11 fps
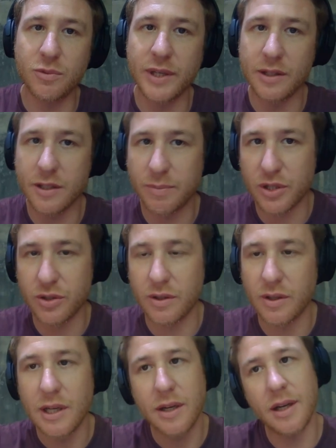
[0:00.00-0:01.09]
make it special.
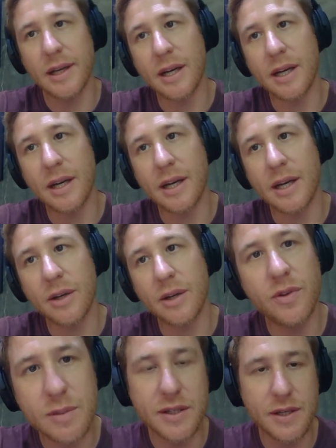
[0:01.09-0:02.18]
Like I go
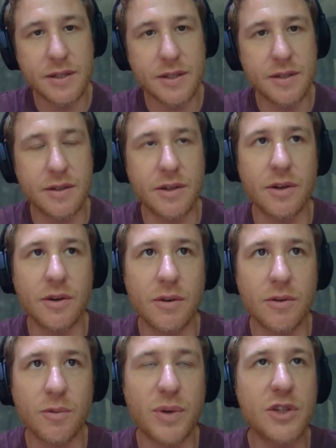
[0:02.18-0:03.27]
to these places,
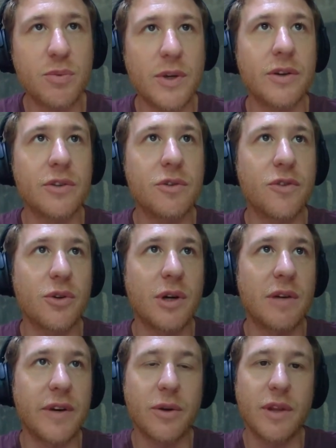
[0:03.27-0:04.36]
you know, the place we're going to
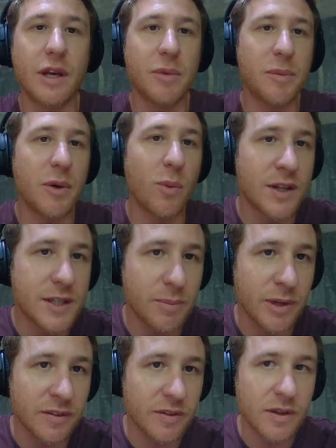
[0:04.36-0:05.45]
photograph, I go there maybe
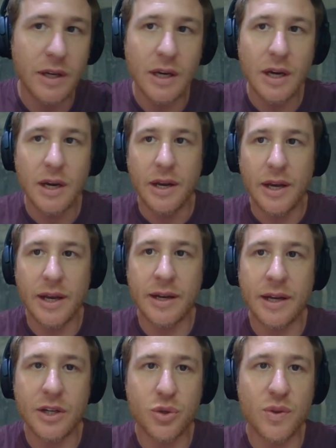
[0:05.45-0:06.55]
once a month and I
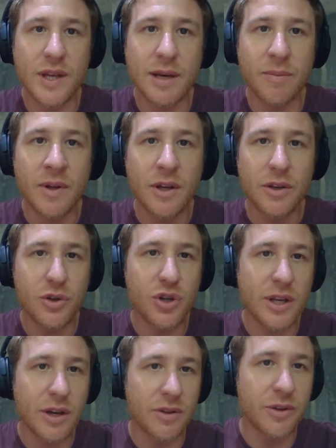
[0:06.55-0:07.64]
shoot them
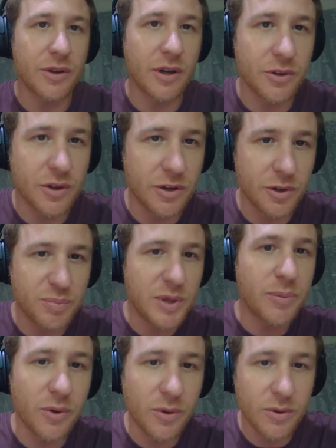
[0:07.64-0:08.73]
usually on a
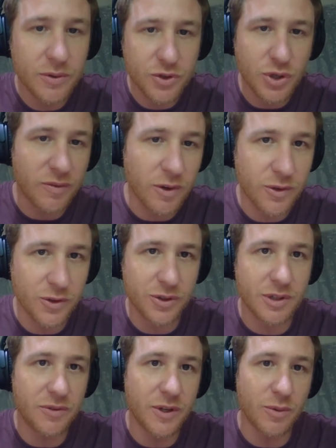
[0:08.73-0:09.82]
people travel
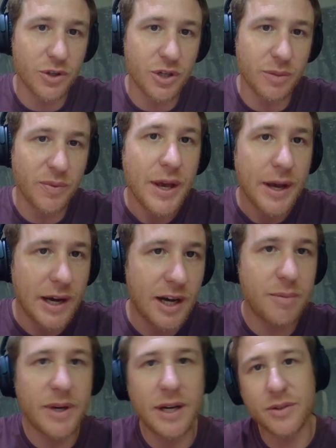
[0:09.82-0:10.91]
photography workshop. How
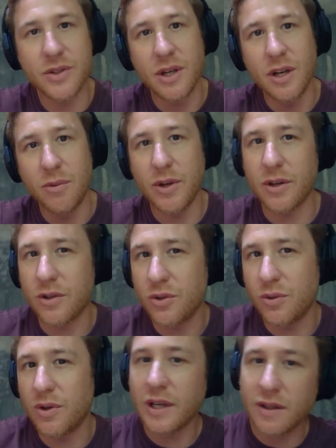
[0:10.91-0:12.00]
about we're going to
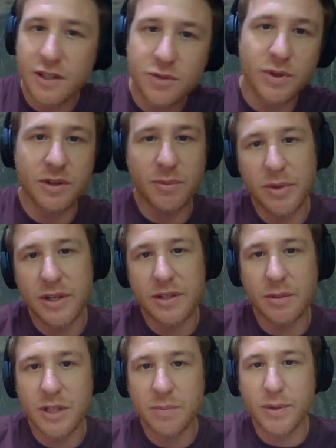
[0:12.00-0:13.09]
do, okay, this one maybe is
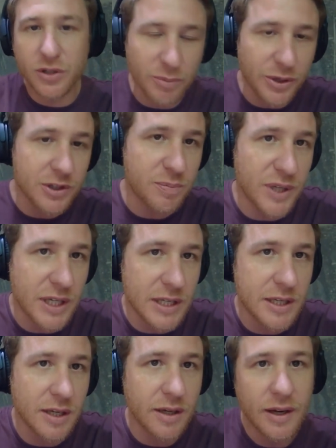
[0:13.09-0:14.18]
a bit special because Pete is
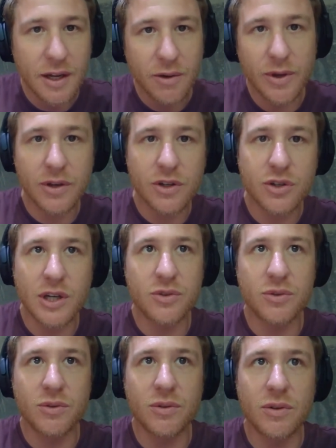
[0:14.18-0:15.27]
here. We're going to try
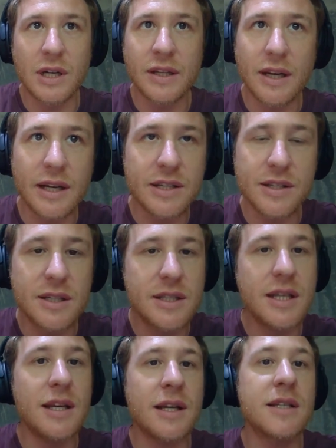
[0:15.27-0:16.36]
to analyze the
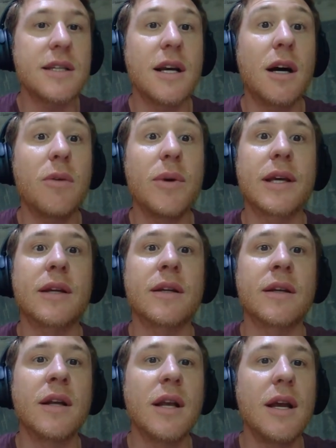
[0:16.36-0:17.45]
scene and see how we
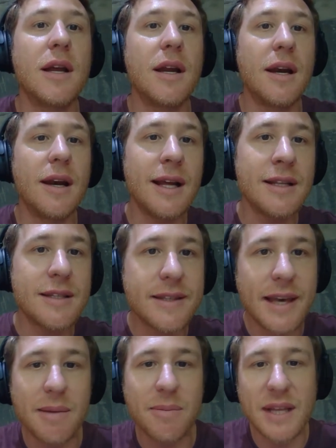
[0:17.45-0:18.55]
can
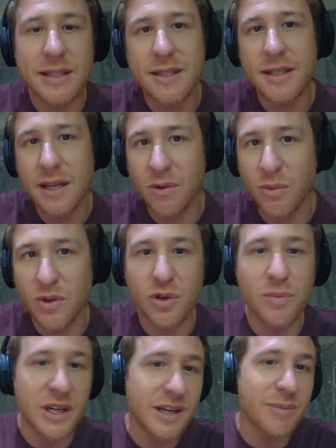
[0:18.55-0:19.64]
landscape that scene with
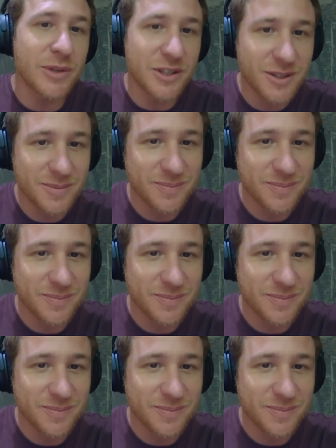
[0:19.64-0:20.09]
human elements.